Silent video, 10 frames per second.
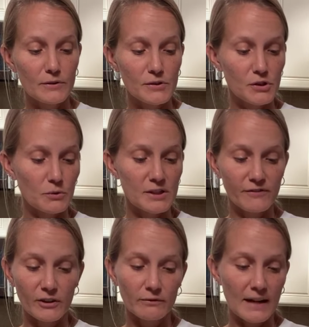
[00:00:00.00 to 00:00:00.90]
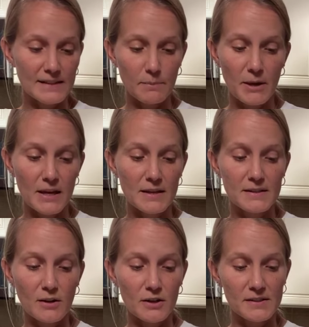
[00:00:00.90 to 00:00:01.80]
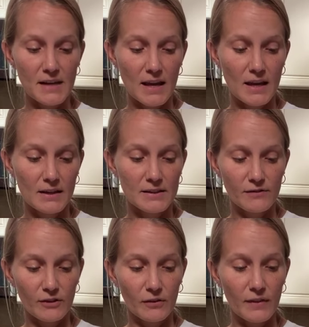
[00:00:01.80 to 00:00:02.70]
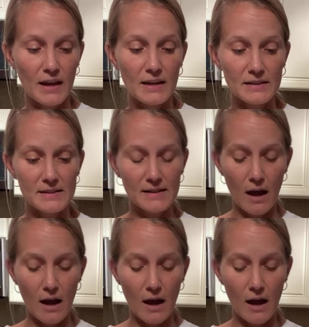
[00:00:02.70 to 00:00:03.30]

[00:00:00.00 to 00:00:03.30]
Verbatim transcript: so different recipes are saying different things.